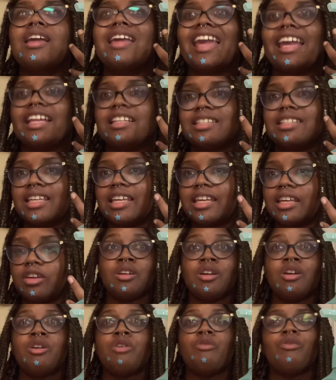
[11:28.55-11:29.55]
antique,
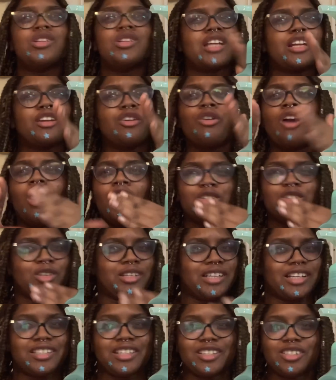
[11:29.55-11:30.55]
which I know
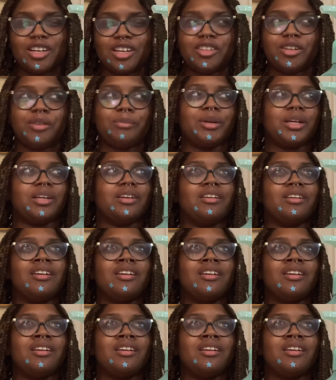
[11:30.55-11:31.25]
contradict each other, but